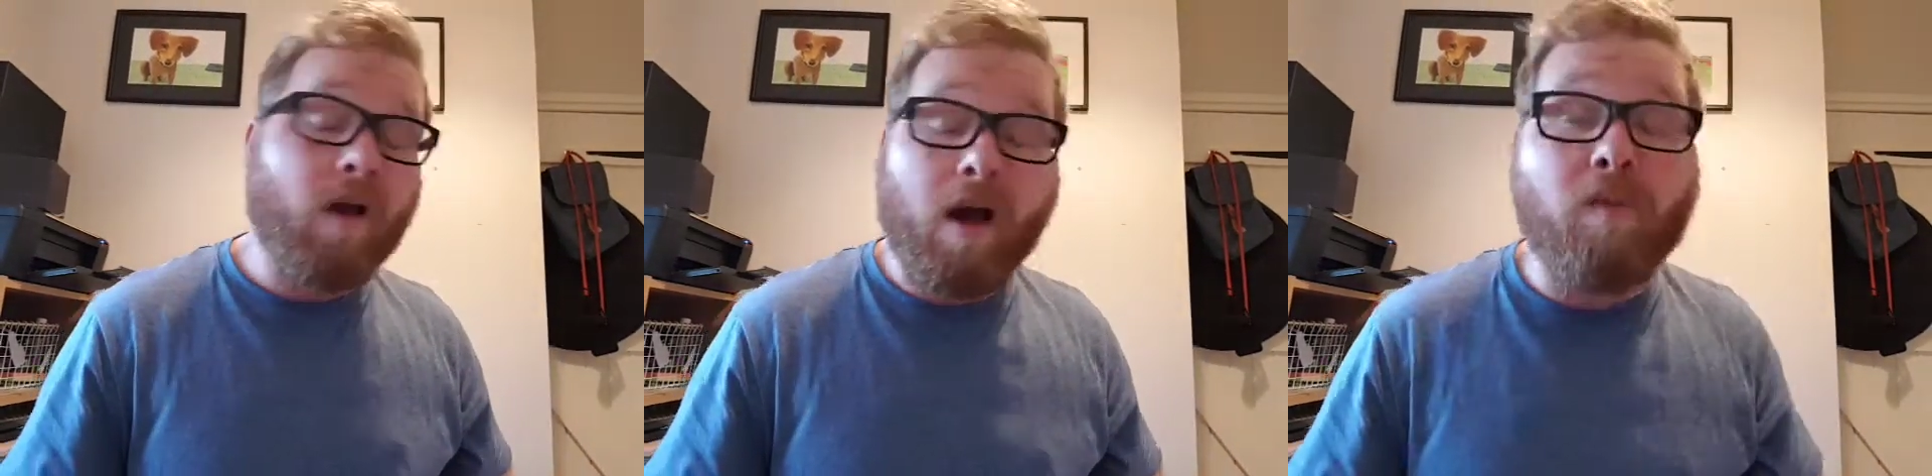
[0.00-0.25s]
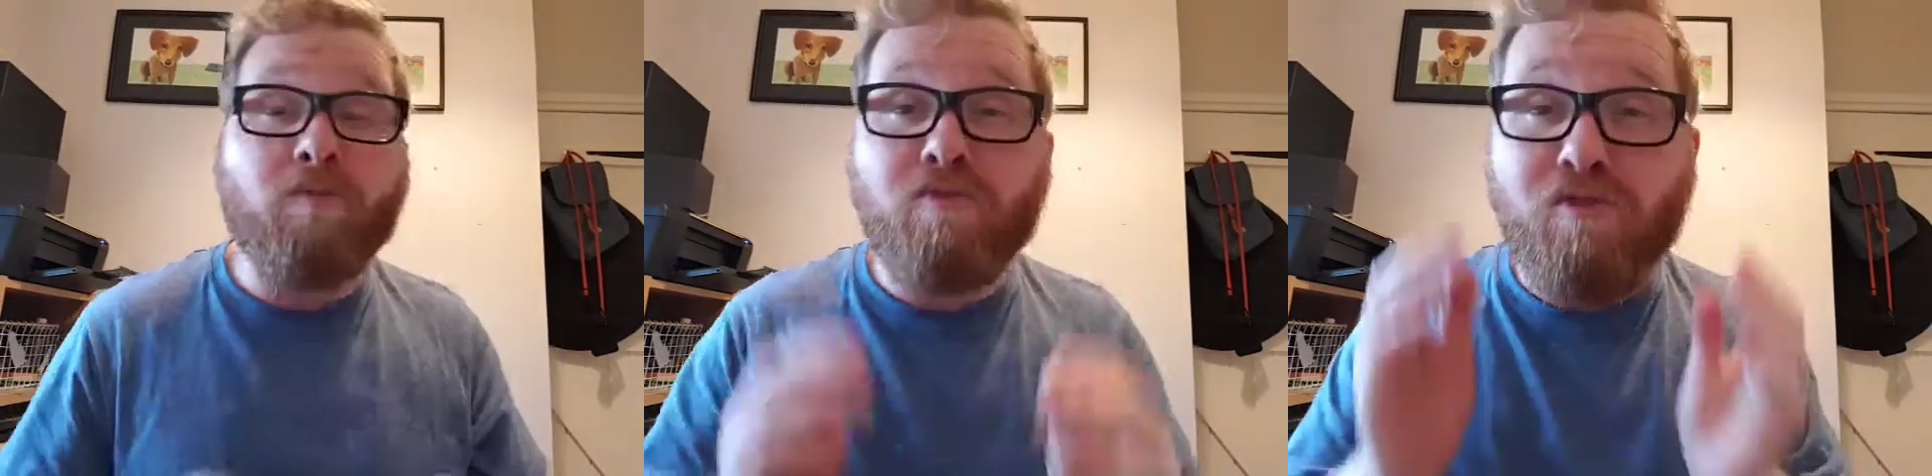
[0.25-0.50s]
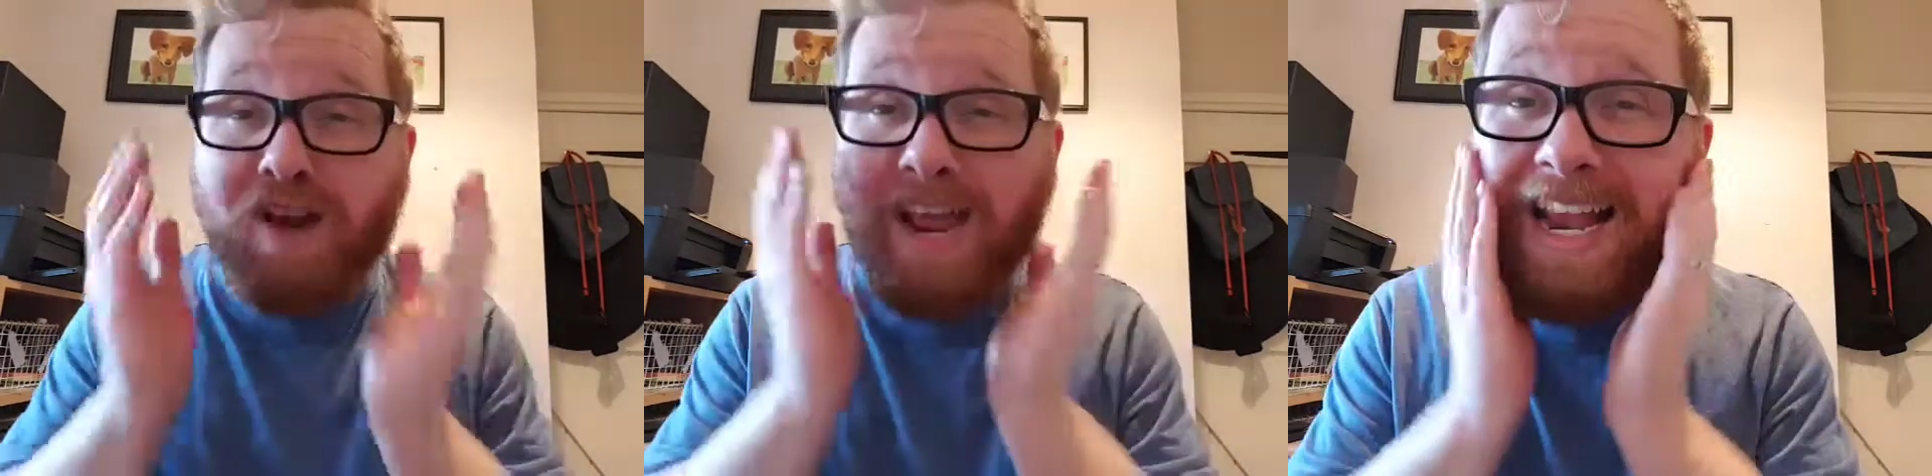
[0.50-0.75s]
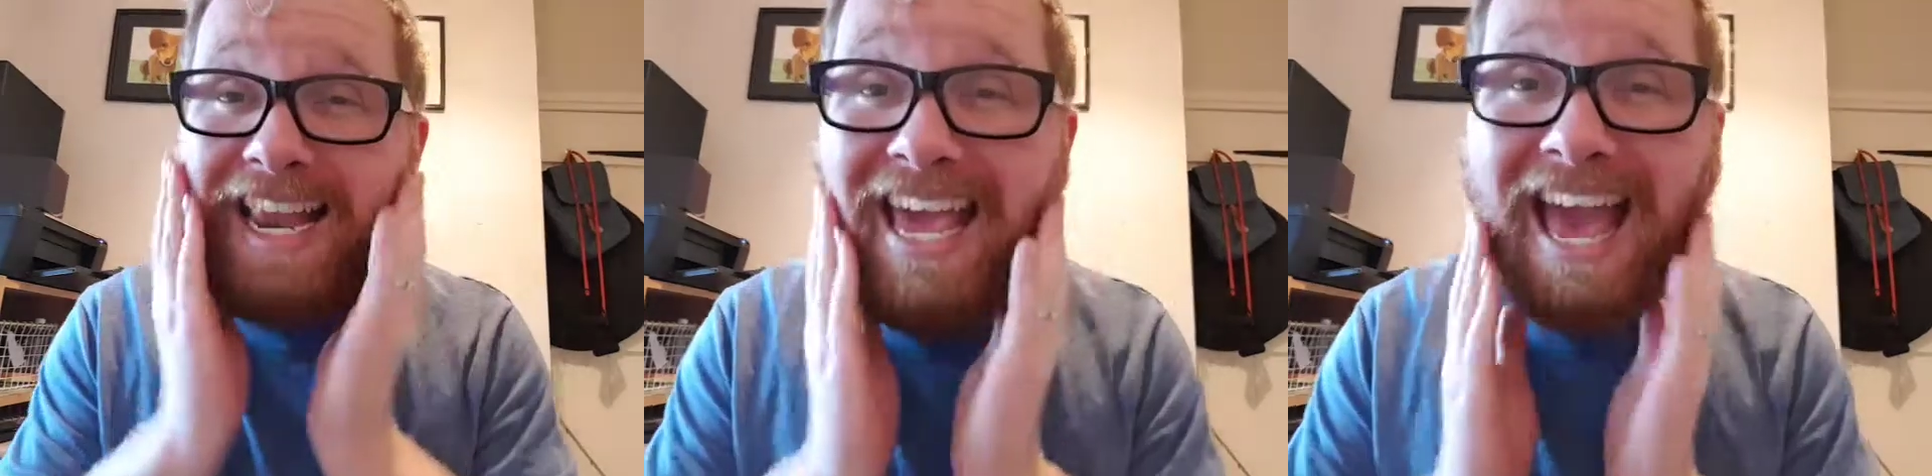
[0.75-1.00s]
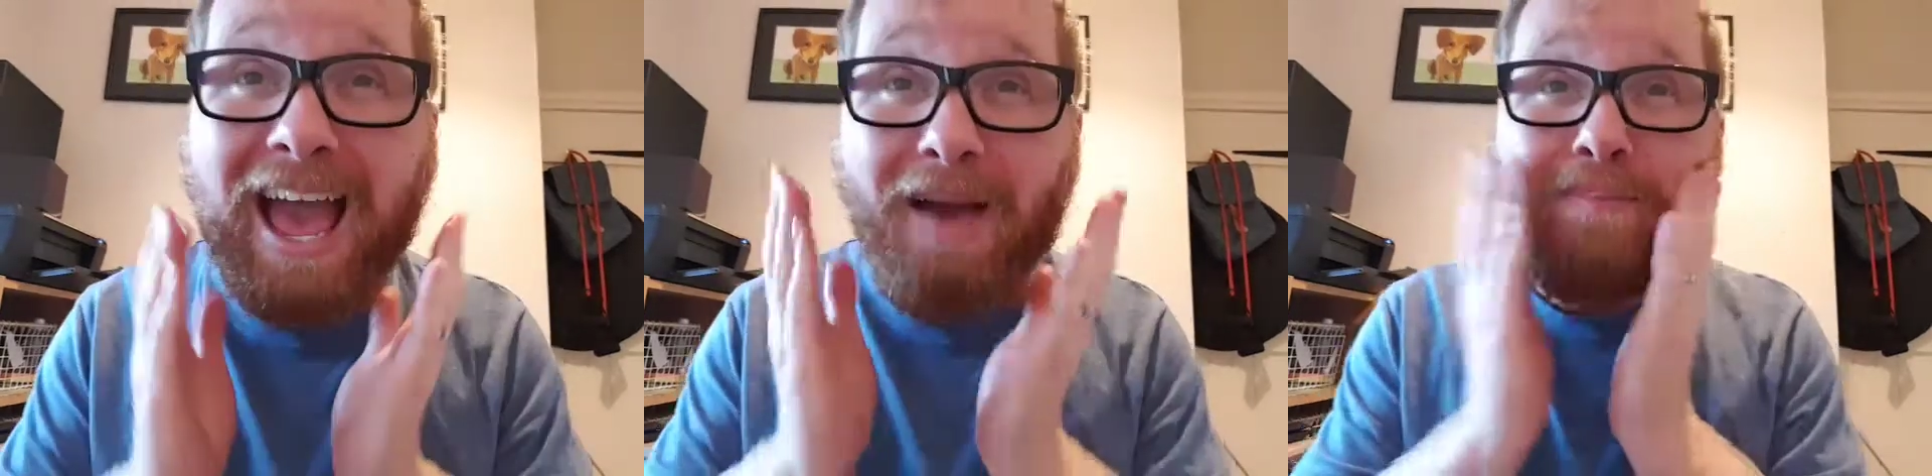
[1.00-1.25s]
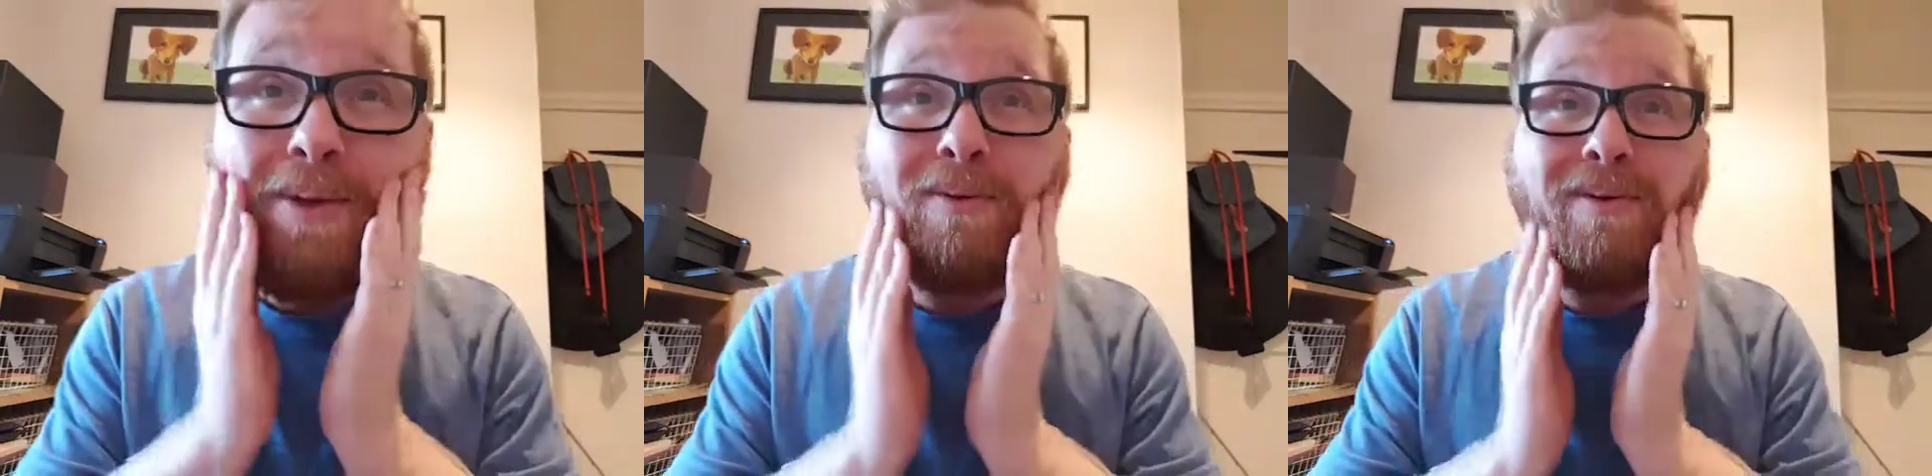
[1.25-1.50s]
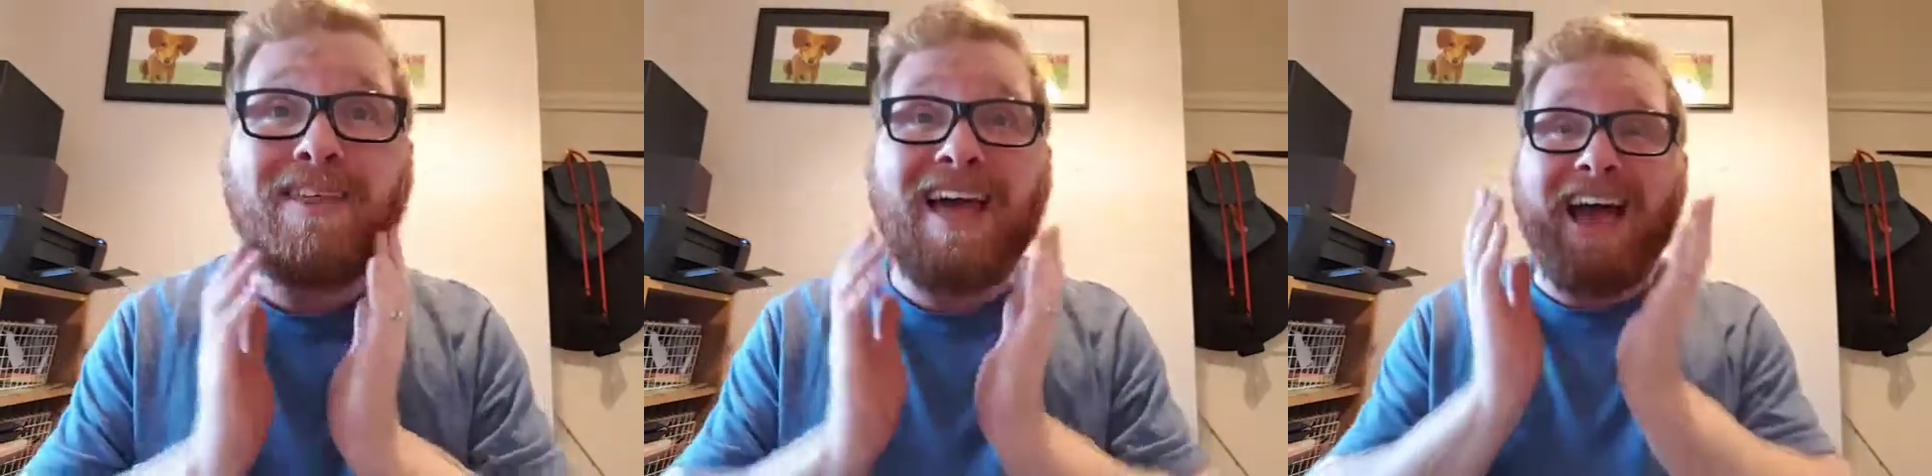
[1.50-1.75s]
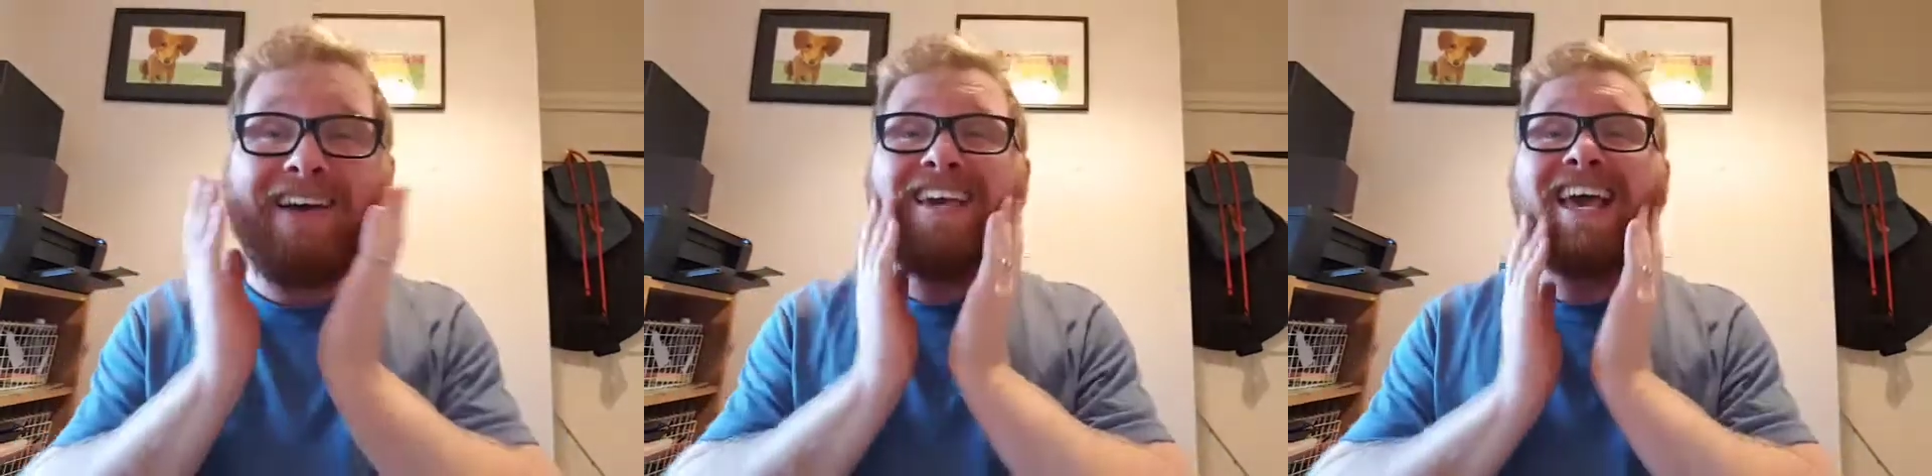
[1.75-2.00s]
I'm really happy with
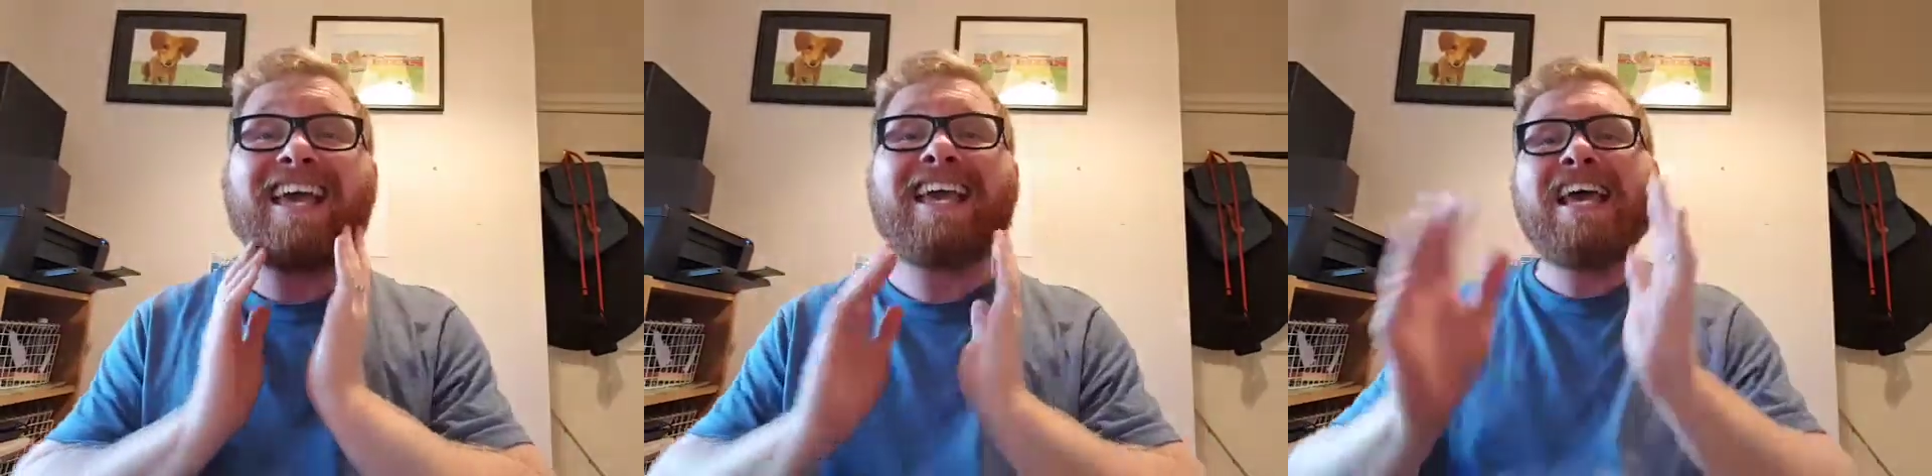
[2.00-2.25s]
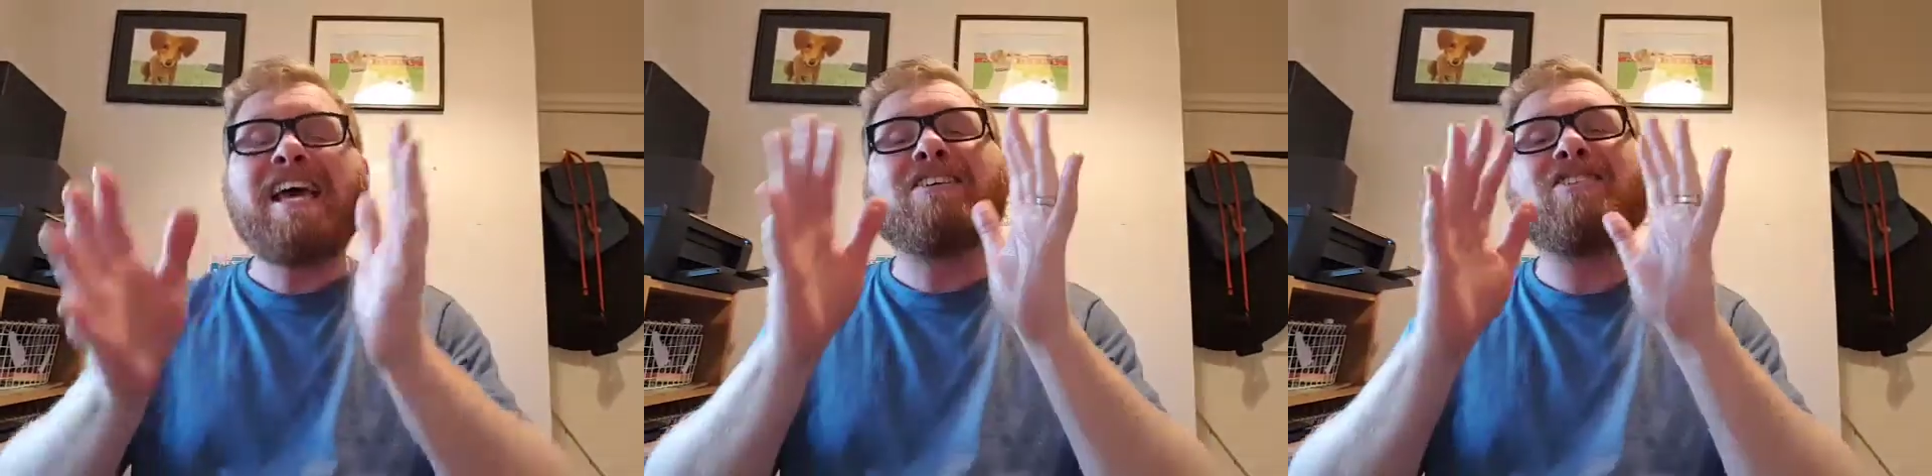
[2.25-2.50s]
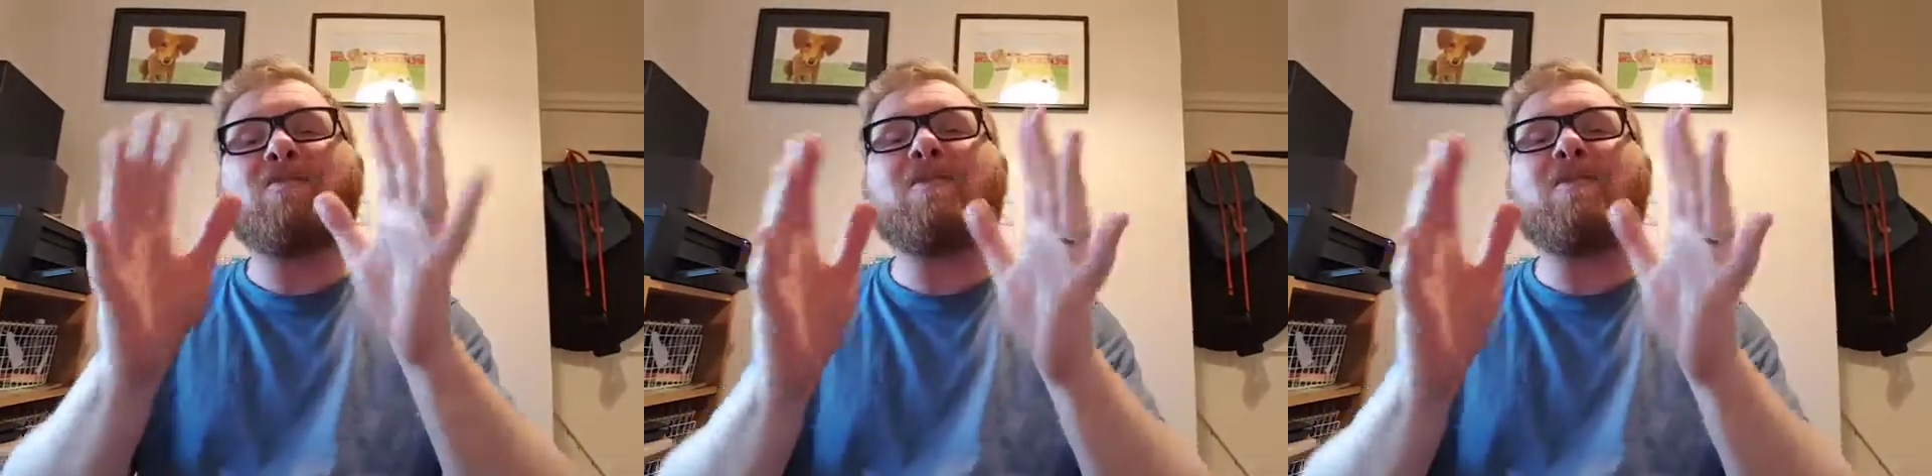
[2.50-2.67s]
that. Okay, so